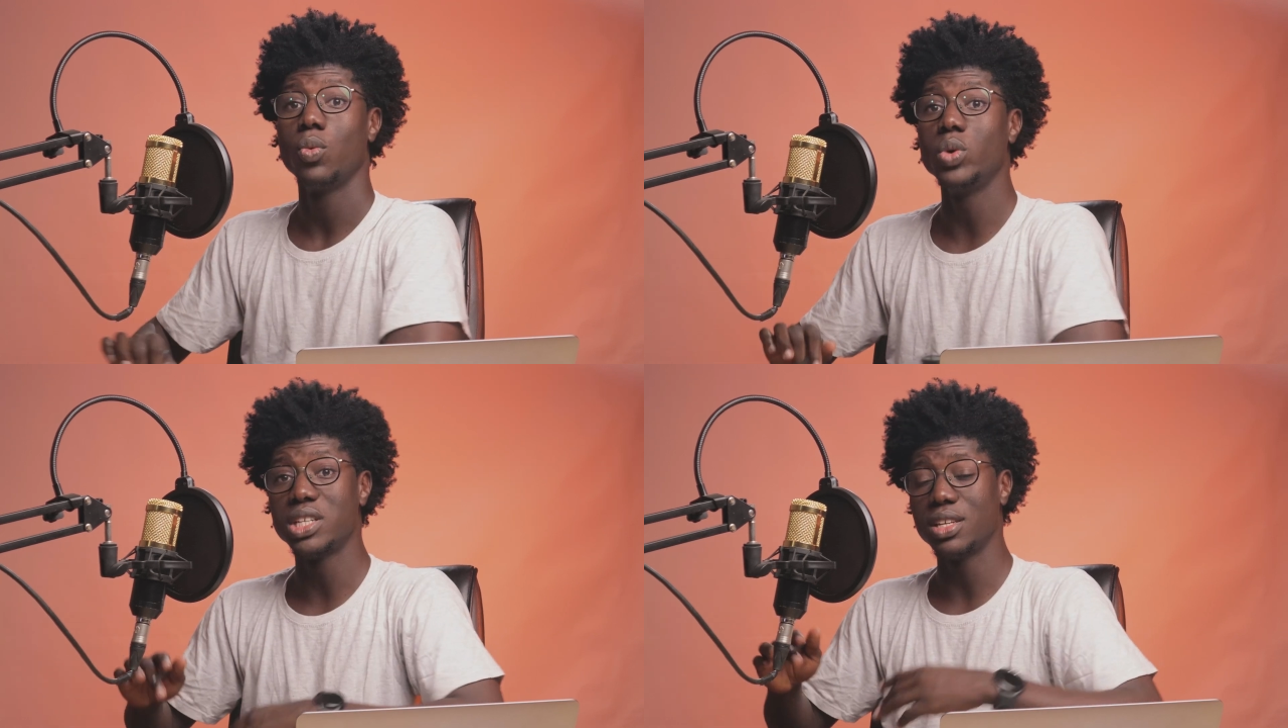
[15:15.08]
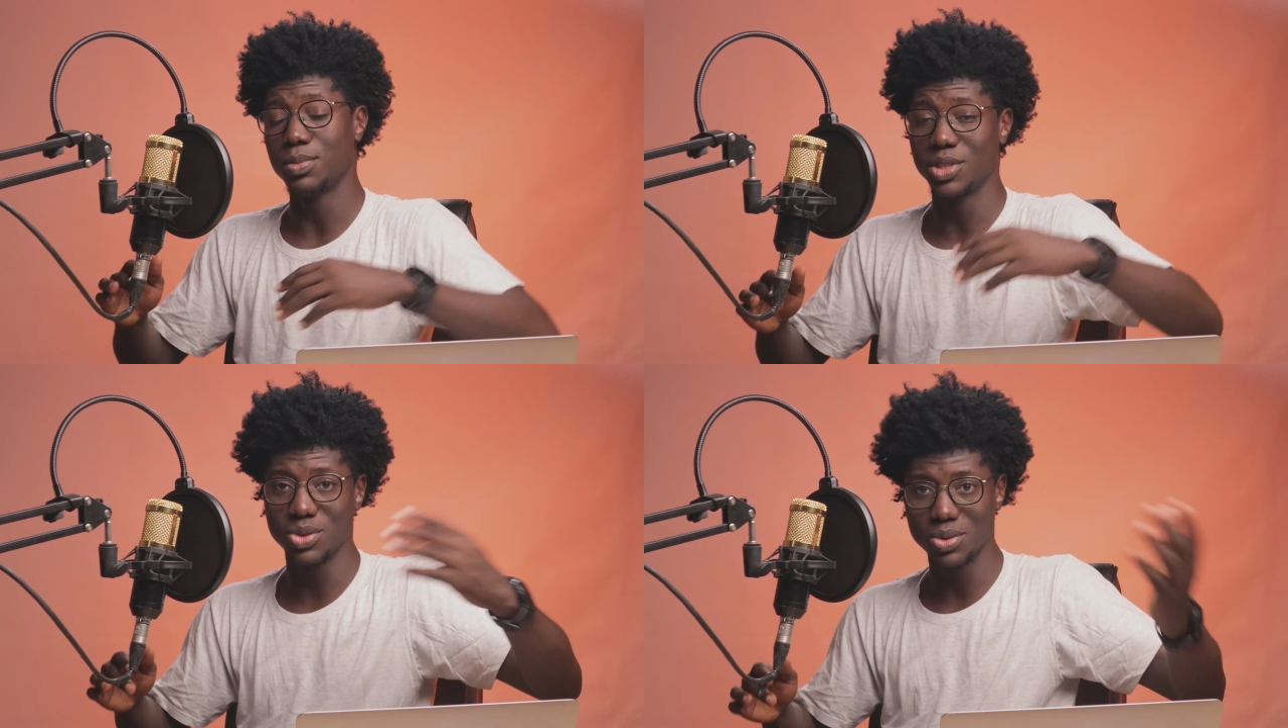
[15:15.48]
which leads
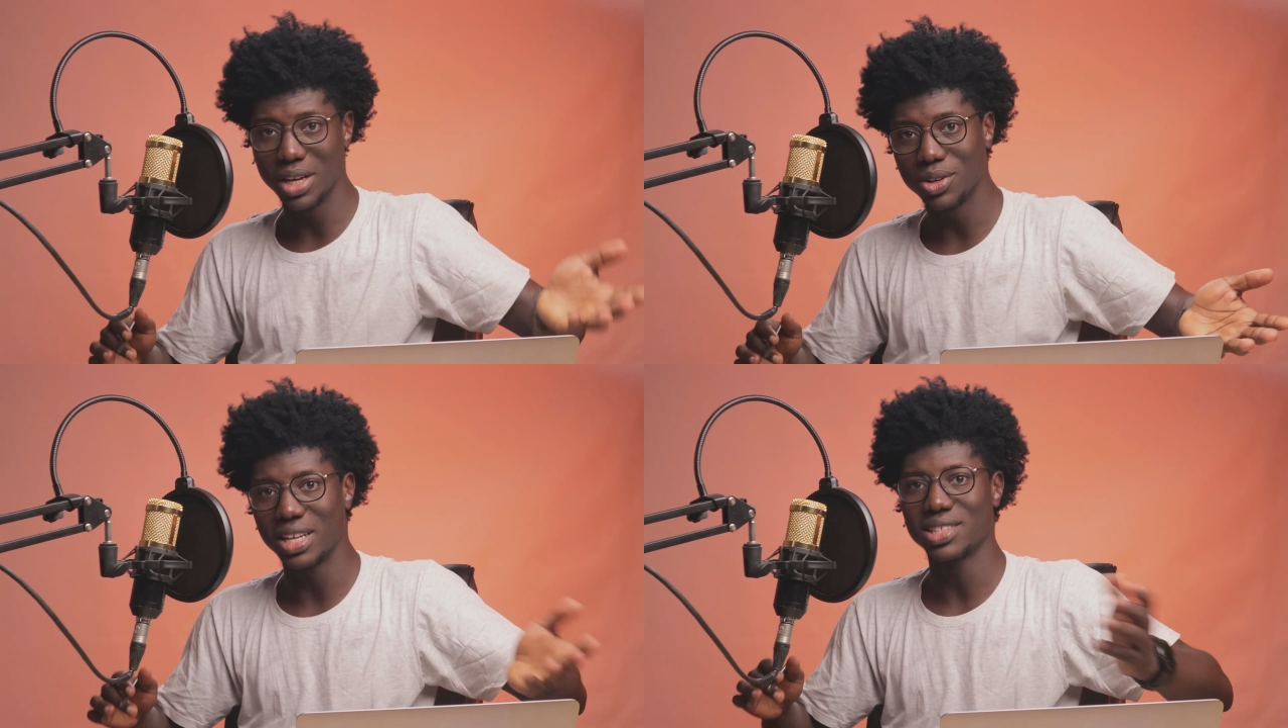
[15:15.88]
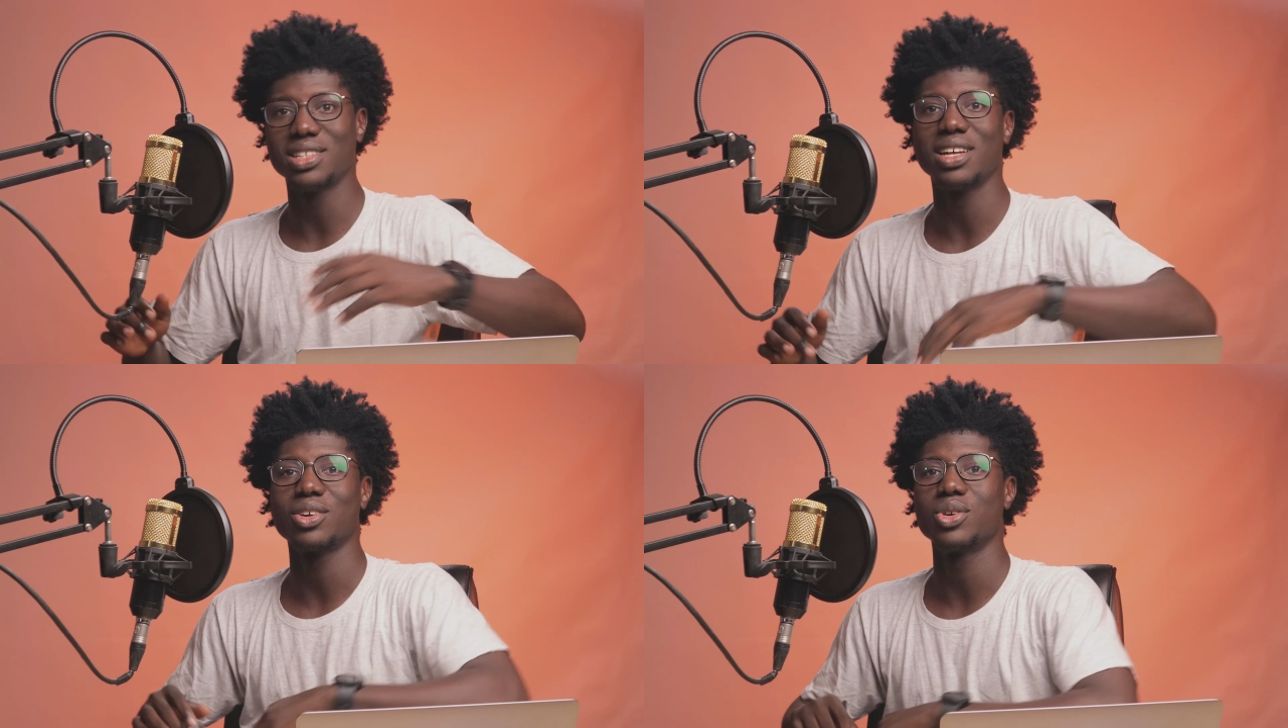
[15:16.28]
me to another
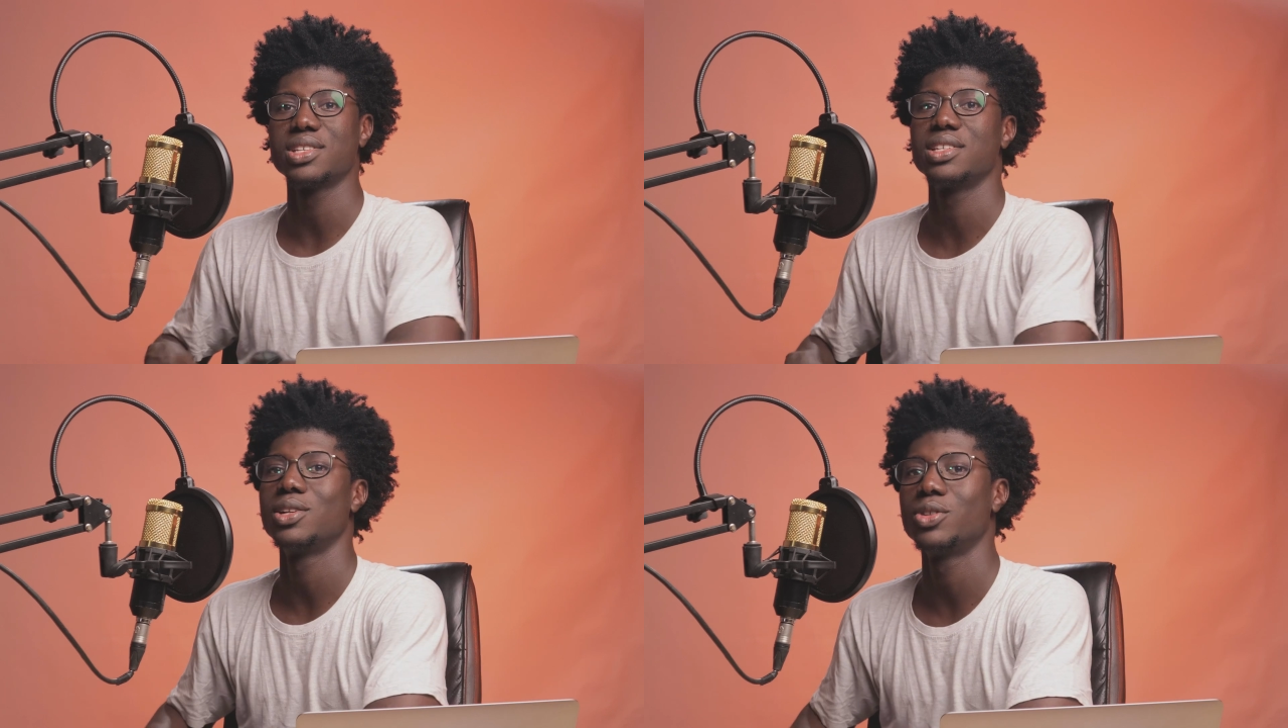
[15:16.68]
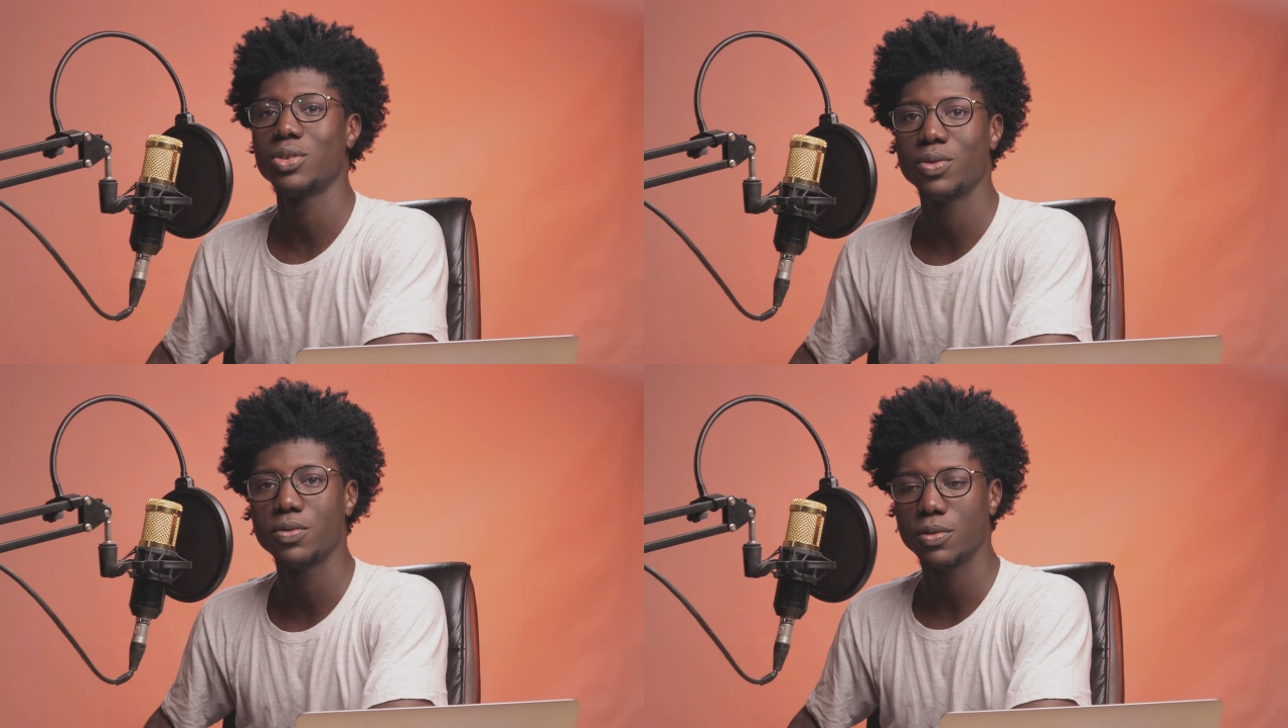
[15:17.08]
thing that causes a lot
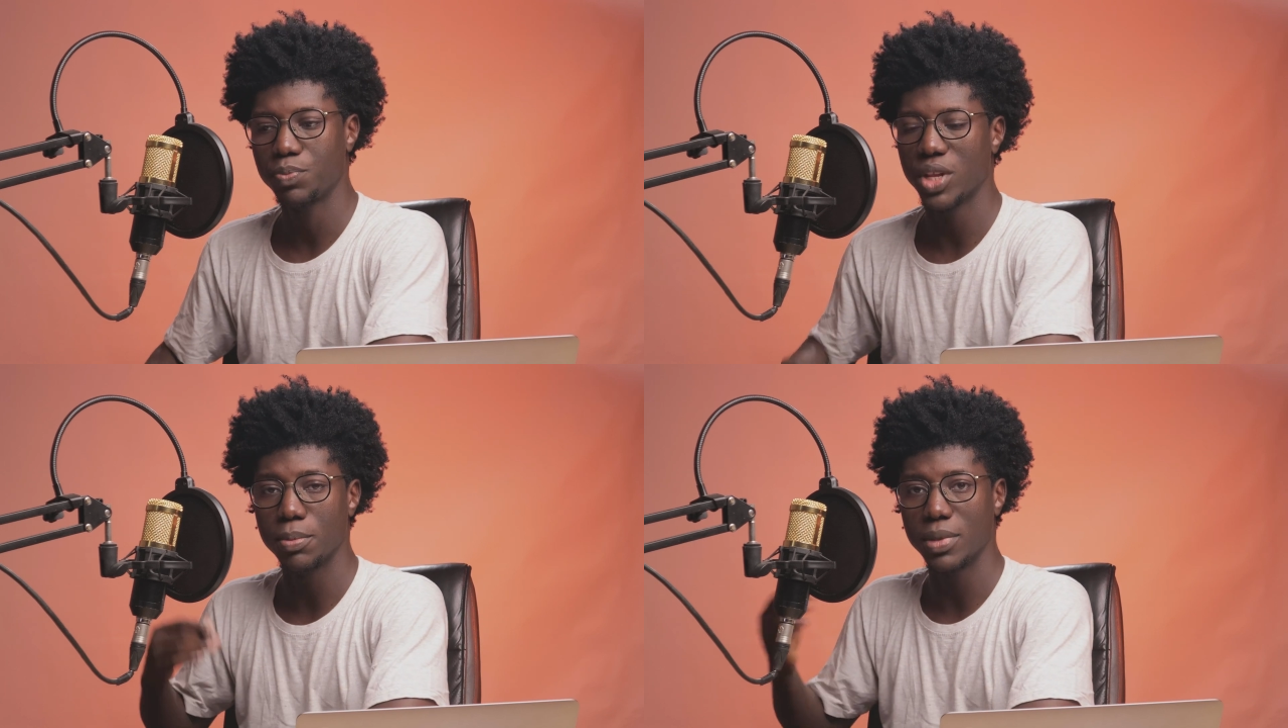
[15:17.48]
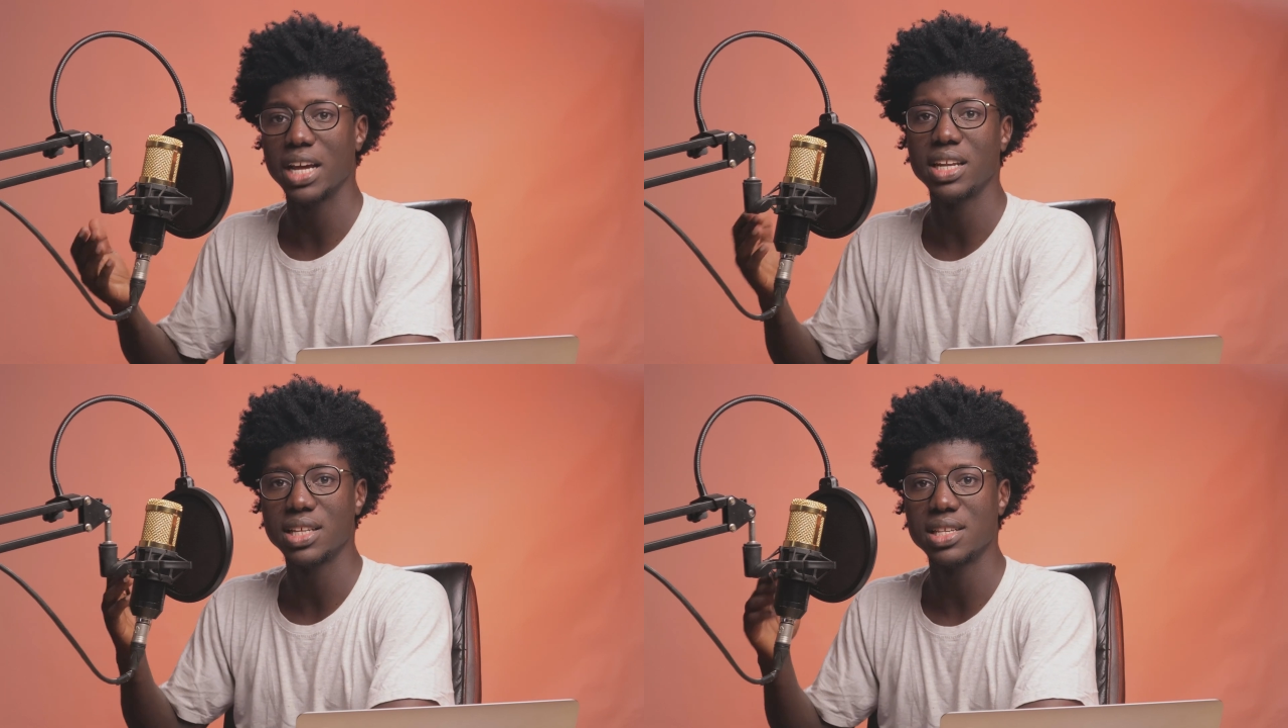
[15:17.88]
of
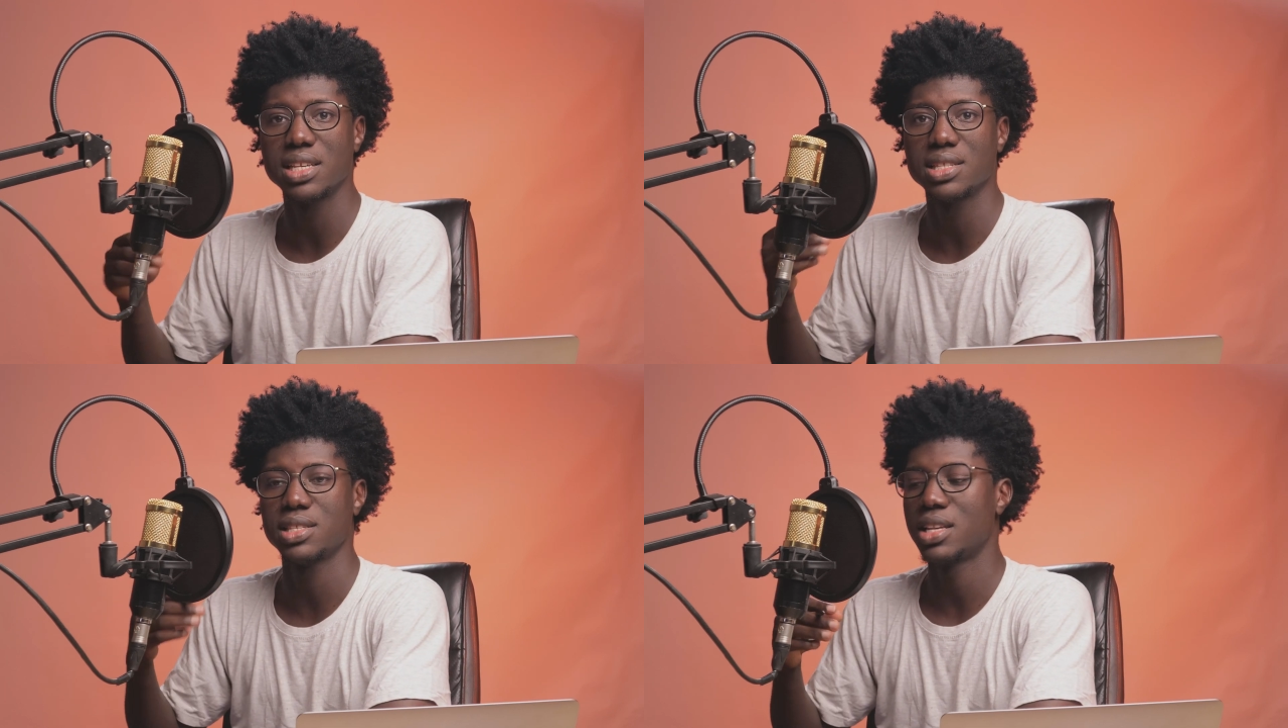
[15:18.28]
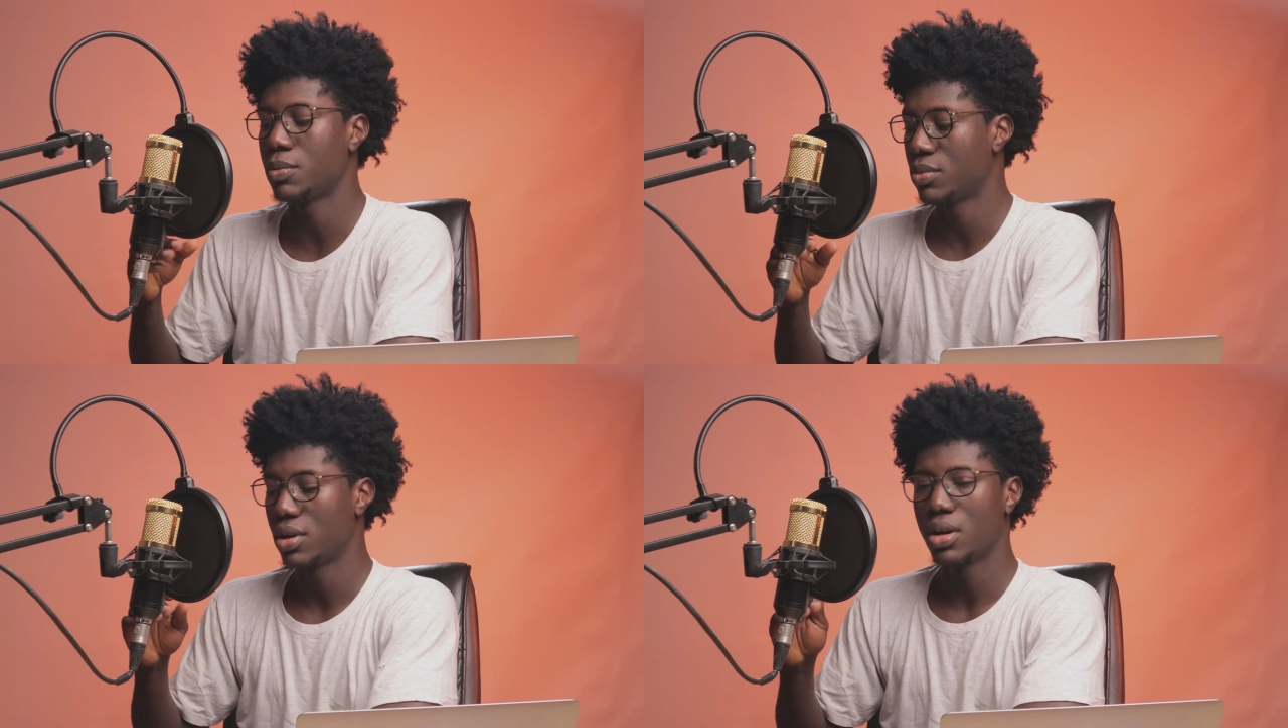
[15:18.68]
high latency system,